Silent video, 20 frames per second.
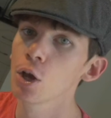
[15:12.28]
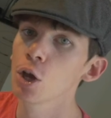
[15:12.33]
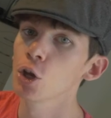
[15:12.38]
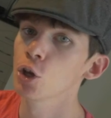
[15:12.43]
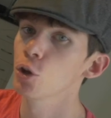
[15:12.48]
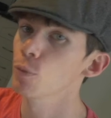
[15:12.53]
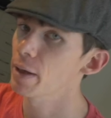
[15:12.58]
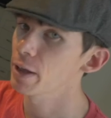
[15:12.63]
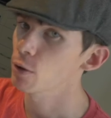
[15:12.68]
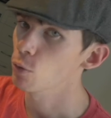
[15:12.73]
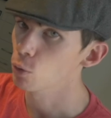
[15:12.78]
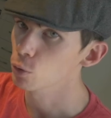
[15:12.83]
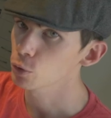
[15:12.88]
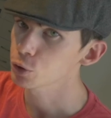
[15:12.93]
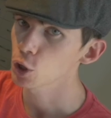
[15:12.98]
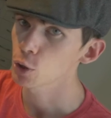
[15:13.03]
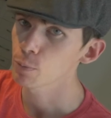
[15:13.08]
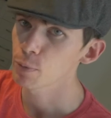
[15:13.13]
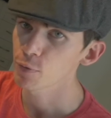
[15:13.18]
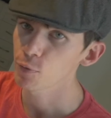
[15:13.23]
You may
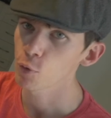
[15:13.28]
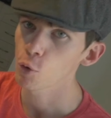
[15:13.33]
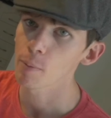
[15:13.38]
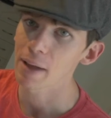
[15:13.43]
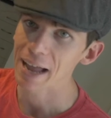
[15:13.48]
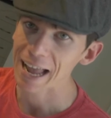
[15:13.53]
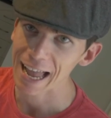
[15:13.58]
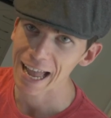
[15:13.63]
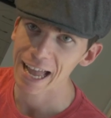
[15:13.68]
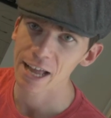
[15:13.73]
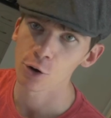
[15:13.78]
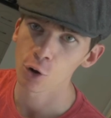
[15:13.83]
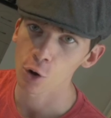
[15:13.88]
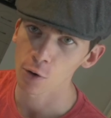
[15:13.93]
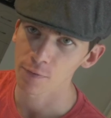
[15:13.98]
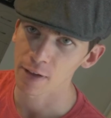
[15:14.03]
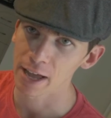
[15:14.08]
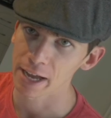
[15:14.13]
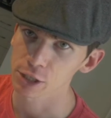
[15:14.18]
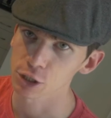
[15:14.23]
also perform a
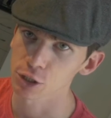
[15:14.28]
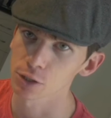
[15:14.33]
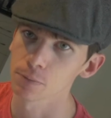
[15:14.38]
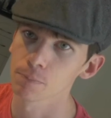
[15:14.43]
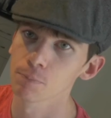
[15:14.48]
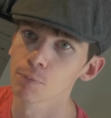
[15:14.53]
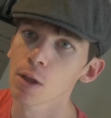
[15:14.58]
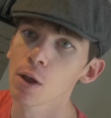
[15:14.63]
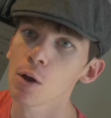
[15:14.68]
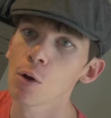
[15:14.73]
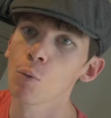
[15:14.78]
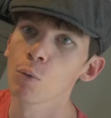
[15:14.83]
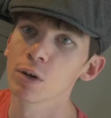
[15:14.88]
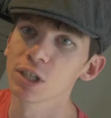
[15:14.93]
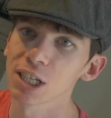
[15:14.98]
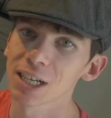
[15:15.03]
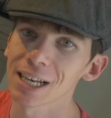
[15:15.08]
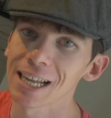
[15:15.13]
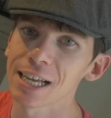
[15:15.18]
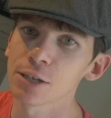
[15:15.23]
handoff action,
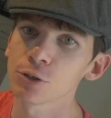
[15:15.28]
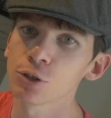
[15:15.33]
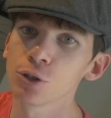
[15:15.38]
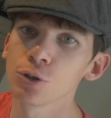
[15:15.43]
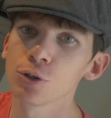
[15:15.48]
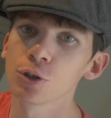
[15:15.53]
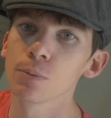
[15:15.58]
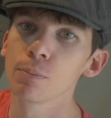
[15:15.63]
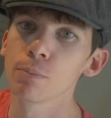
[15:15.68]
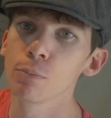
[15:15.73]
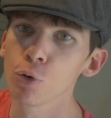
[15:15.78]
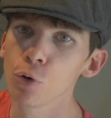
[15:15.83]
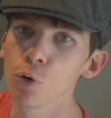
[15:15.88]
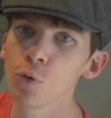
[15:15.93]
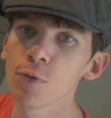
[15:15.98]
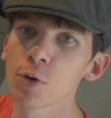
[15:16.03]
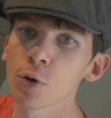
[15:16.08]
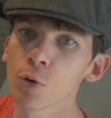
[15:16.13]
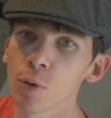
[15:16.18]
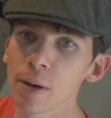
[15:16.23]
which allows you to
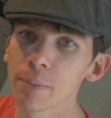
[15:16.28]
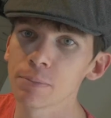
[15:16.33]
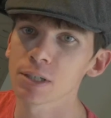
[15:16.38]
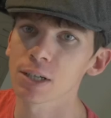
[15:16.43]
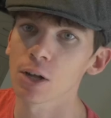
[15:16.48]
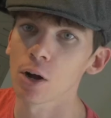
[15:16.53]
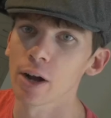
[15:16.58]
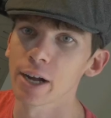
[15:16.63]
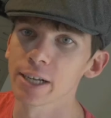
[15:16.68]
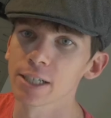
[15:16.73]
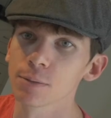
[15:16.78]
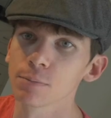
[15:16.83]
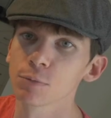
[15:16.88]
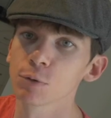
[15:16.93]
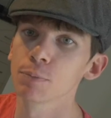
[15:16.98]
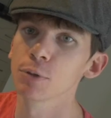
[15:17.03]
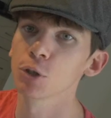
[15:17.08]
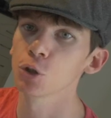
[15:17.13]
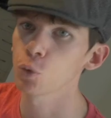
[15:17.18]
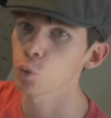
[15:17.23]
move equipped items
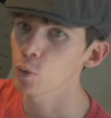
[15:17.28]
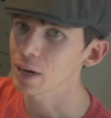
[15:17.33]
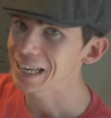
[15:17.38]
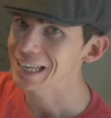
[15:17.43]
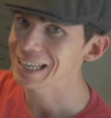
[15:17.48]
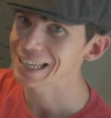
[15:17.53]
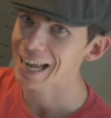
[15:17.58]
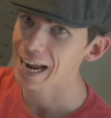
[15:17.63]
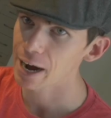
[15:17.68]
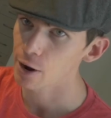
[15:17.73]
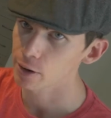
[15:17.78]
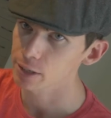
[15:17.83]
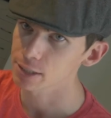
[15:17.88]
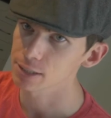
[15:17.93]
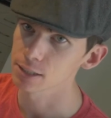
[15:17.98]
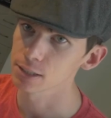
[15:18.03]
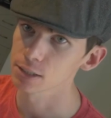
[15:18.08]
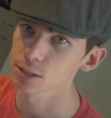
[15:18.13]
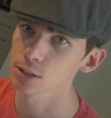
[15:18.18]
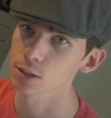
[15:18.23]
between
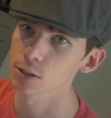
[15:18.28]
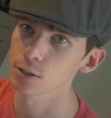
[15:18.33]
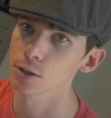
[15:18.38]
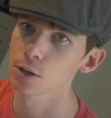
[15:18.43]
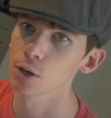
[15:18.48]
characters.